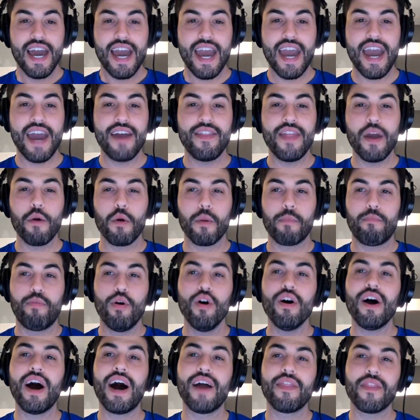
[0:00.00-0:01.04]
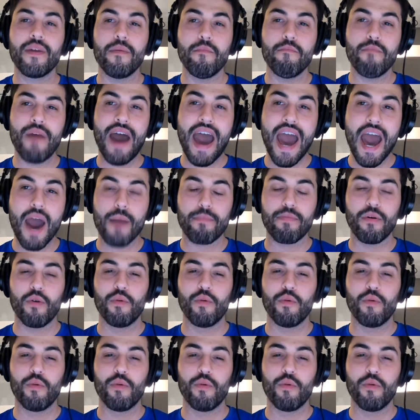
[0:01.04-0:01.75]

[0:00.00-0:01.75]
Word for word: and they were put on the map